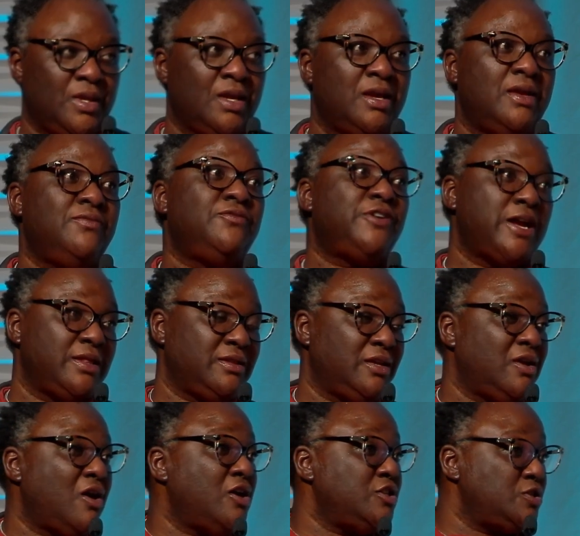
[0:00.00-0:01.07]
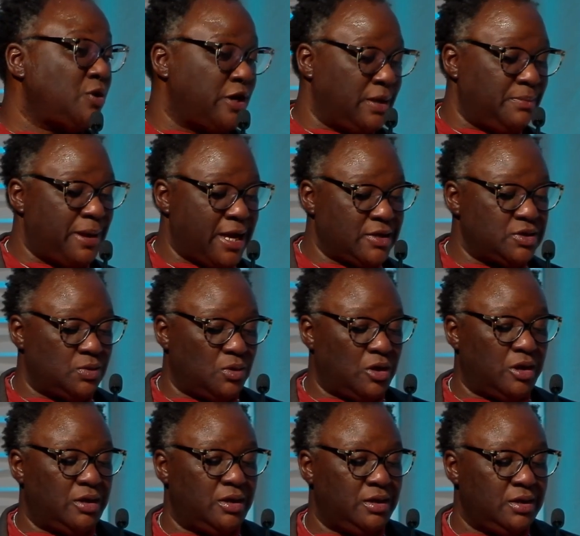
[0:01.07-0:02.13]
And finally, on to our Impact
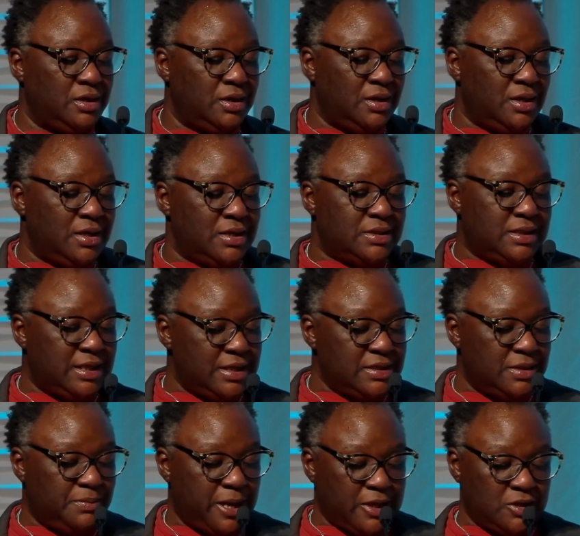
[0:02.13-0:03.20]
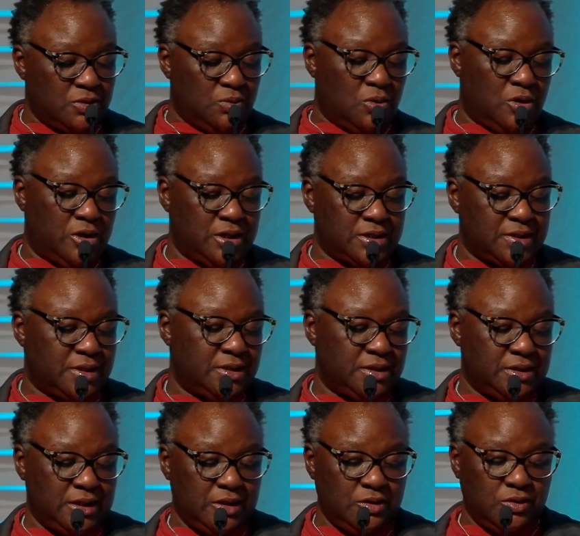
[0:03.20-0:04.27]
Award. Today's Impact Award is the
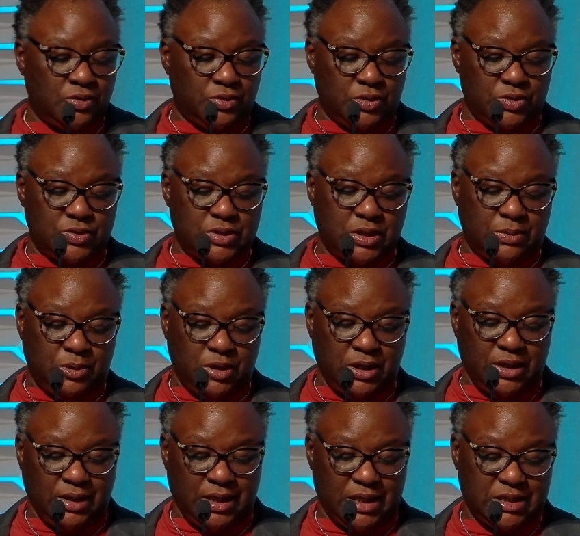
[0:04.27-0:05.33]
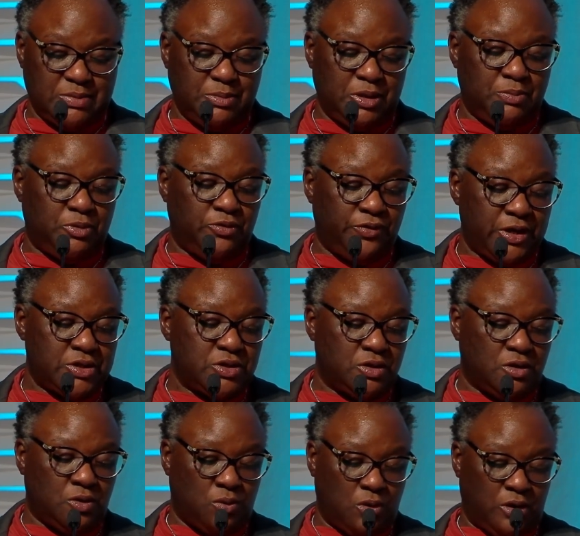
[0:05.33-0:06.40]
Nadinne Cruz Community Engagement Professional
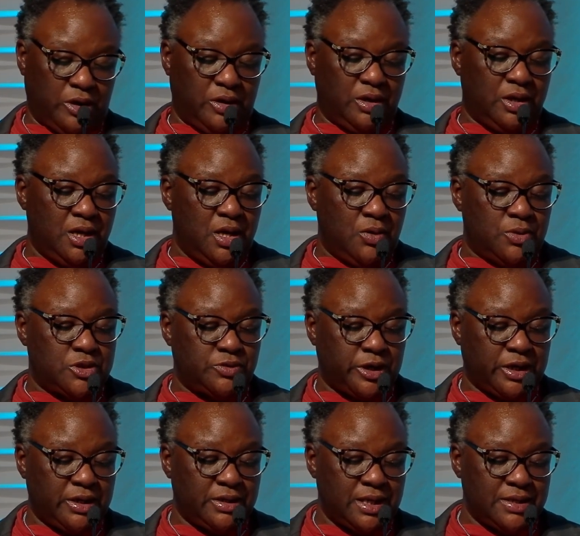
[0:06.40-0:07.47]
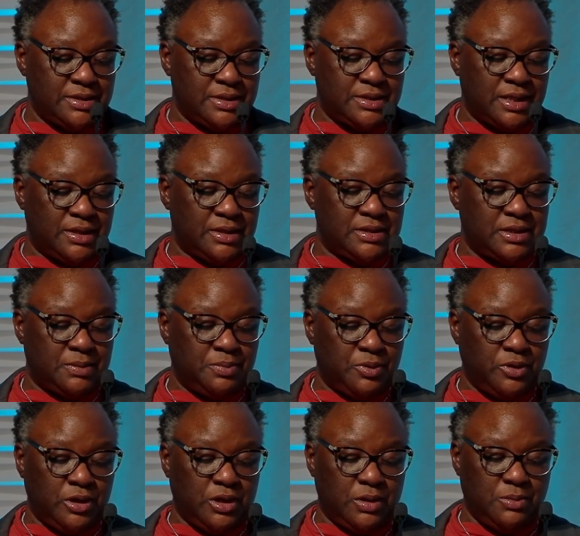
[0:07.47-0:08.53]
Award, which recognizes an exemplary
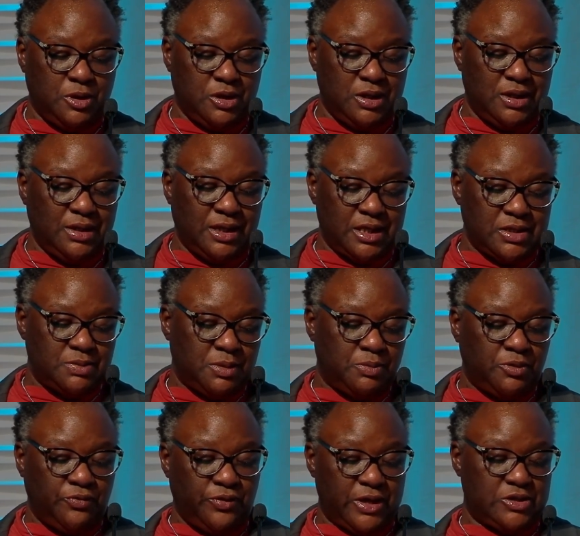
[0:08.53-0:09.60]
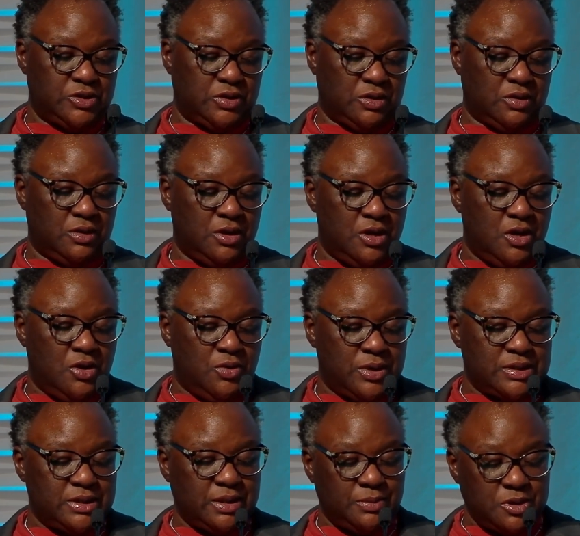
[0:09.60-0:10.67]
community engagement professional who has
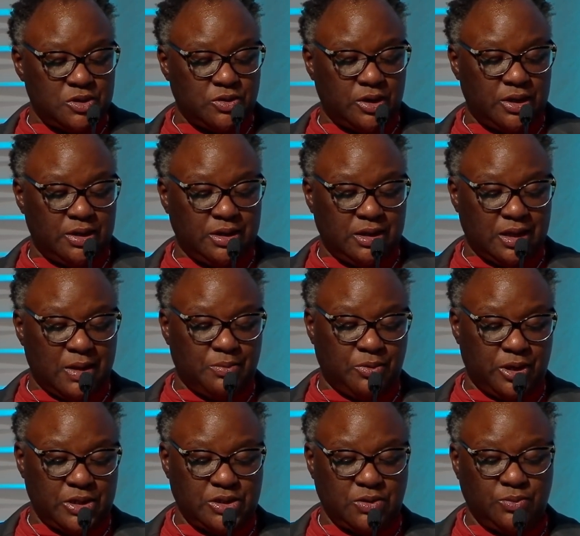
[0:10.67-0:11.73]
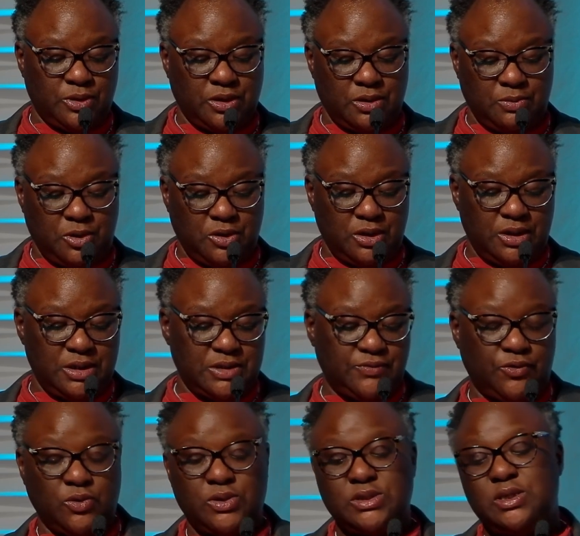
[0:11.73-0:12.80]
demonstrated collaboration with communities
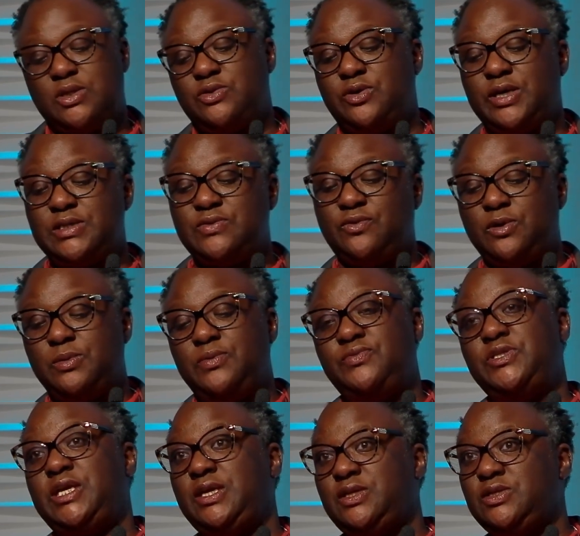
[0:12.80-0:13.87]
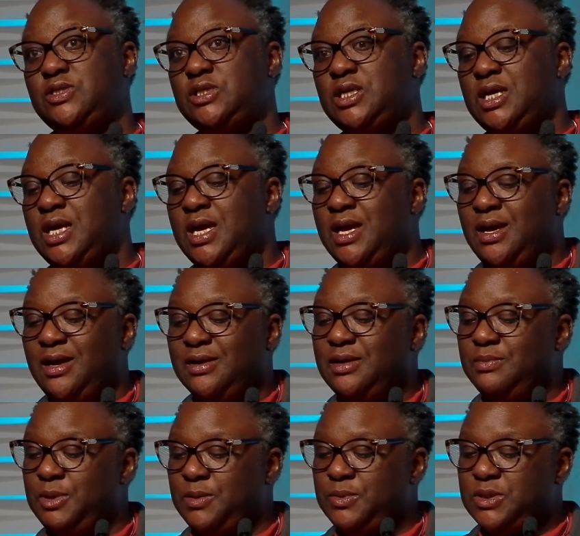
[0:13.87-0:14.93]
focused on transformative change, a
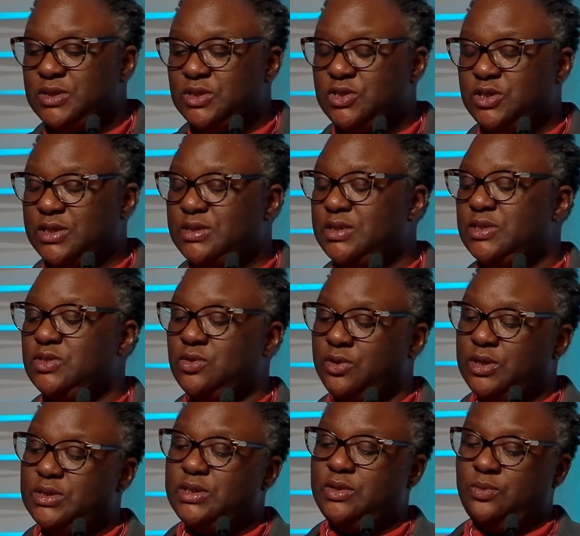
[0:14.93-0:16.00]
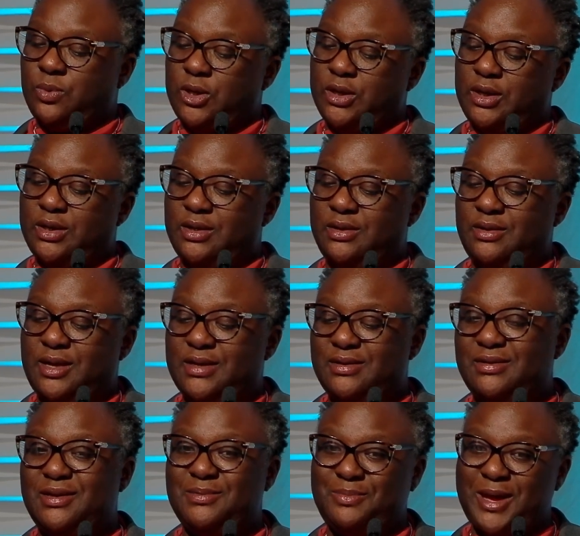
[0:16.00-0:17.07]
commitment to justice-oriented work, and an
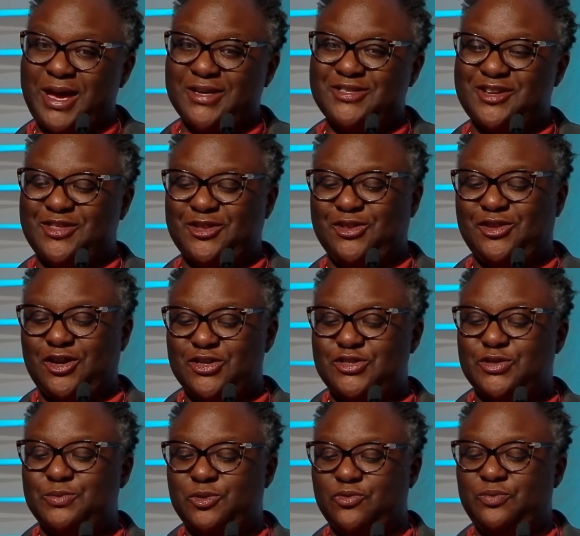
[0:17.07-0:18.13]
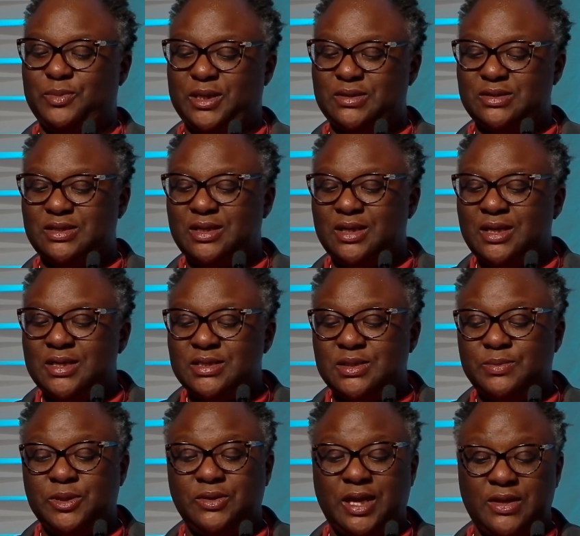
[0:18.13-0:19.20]
impact on the larger movement to
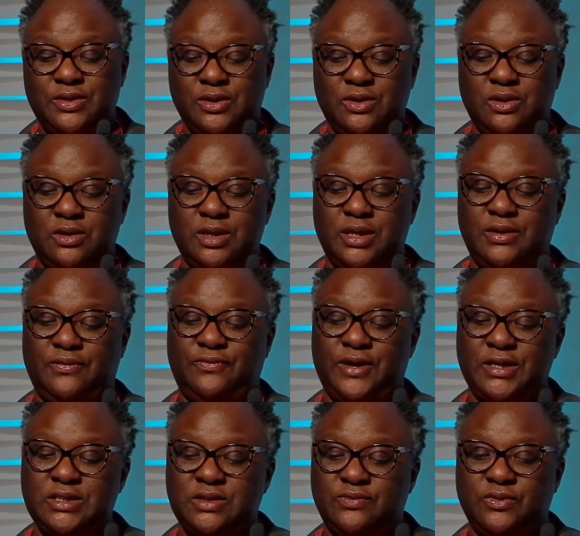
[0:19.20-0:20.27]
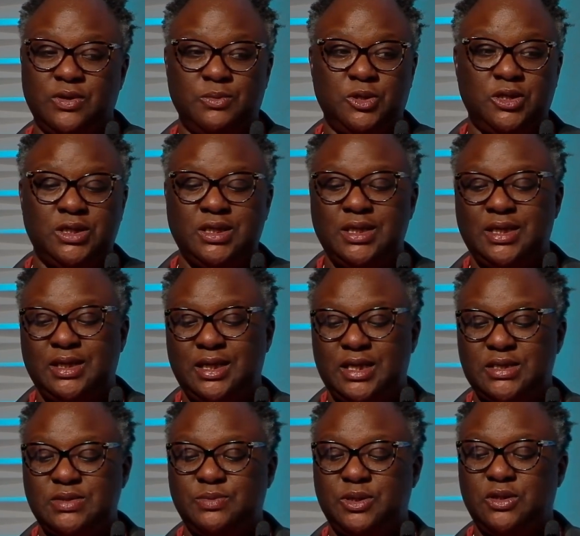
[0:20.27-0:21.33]
build ethical and effective community
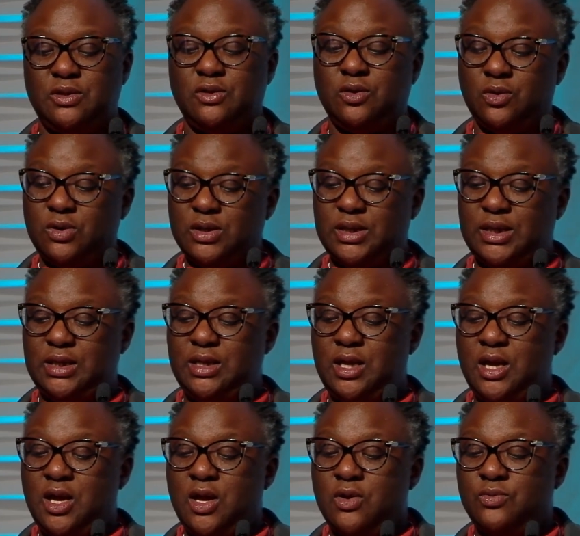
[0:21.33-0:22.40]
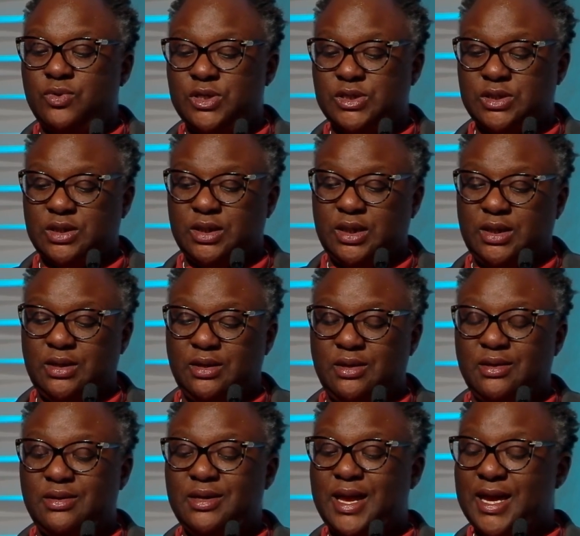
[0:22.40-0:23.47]
engagement locally, regionally,
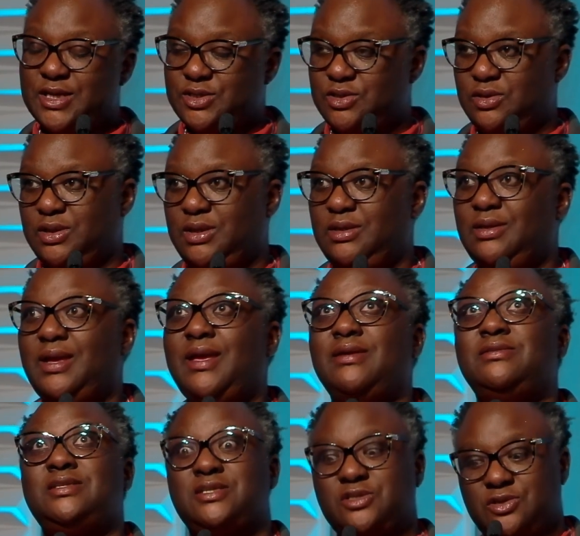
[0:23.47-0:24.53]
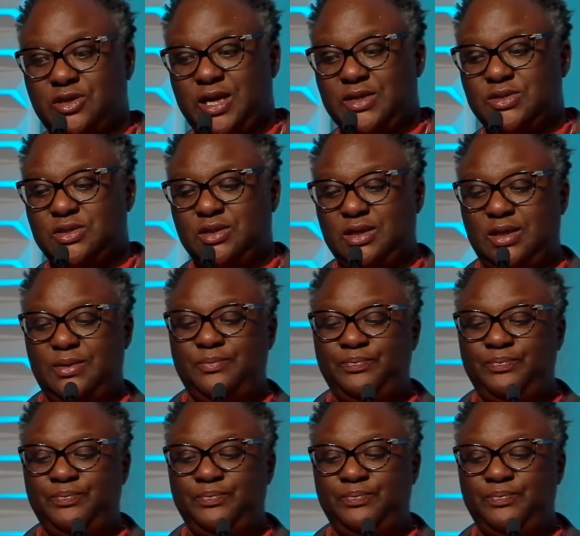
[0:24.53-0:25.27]
nationally, and internationally.